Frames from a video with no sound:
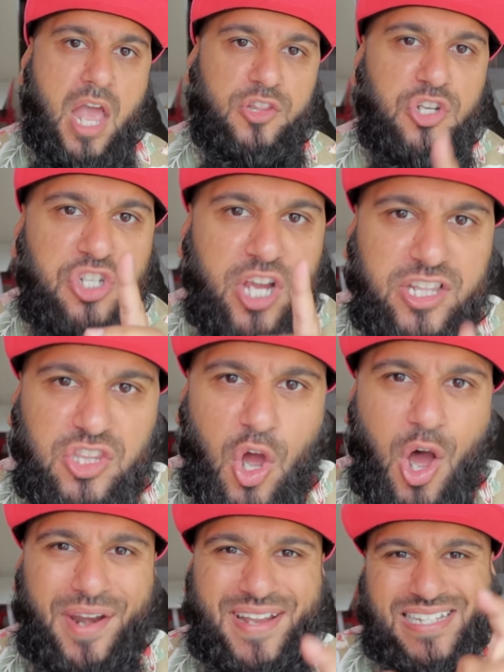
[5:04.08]
The
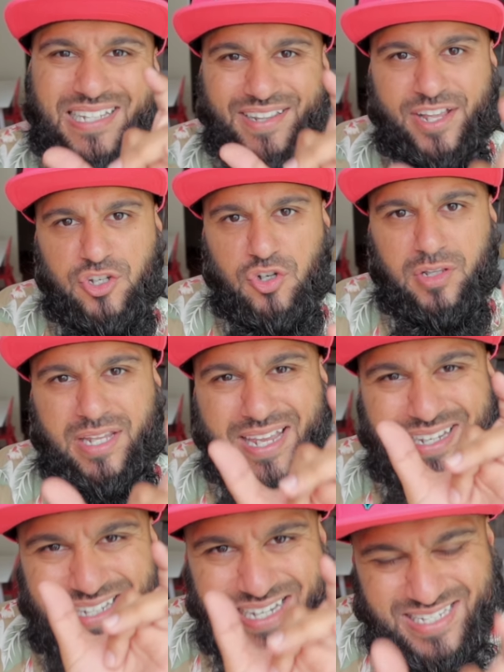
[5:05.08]
shaitan is literally
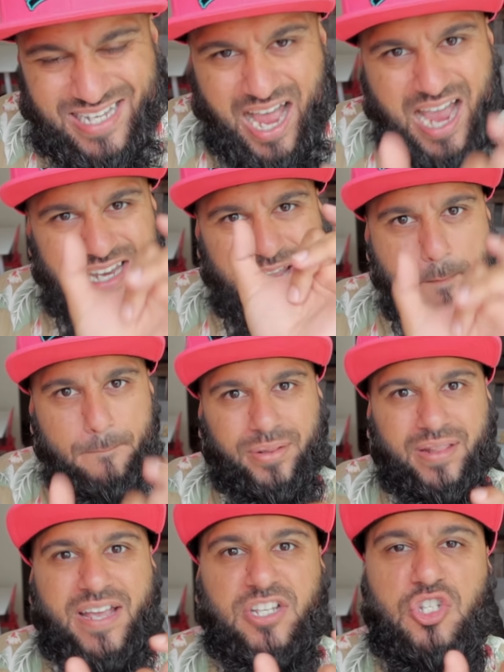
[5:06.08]
designed and
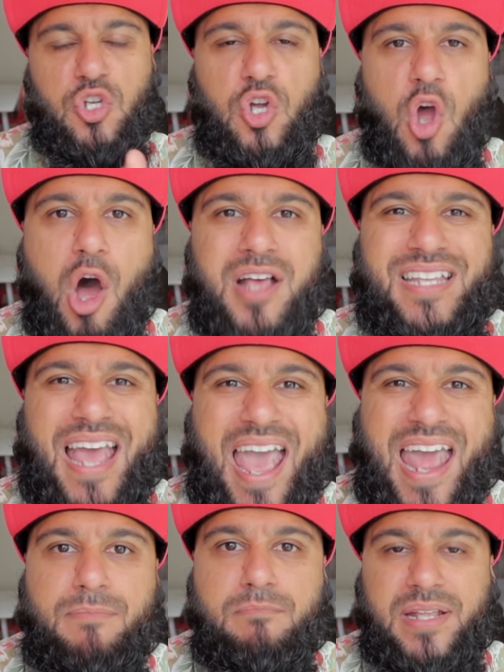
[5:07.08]
placed to cause
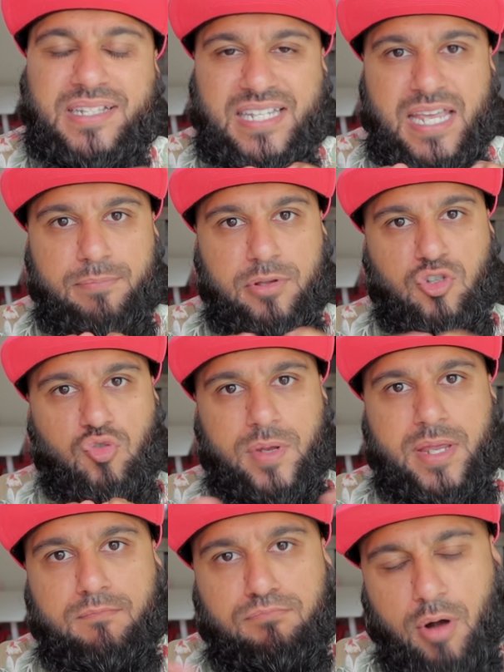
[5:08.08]
enmity
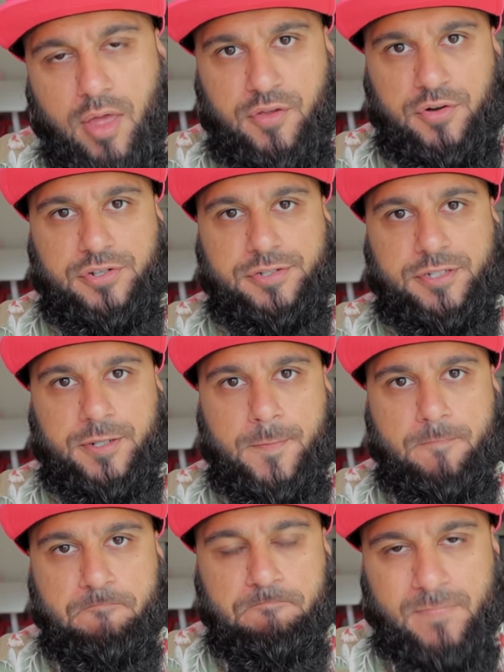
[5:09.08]
between brothers.
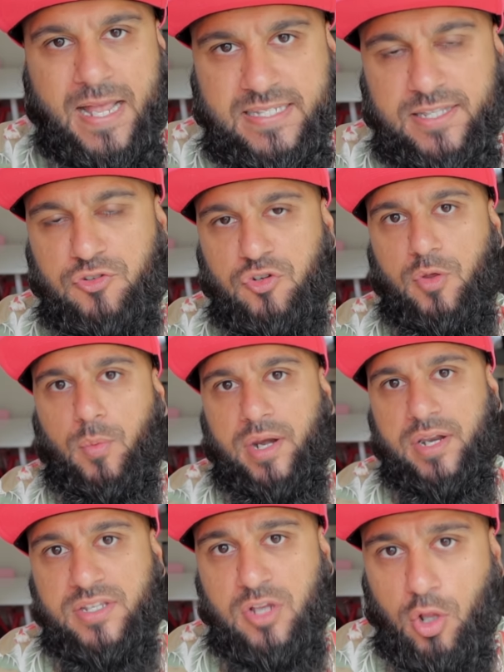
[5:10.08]
That's literally what
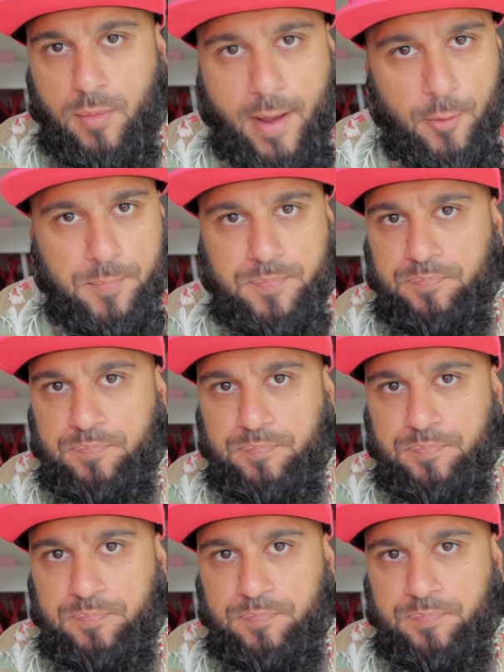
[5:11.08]
it's all about.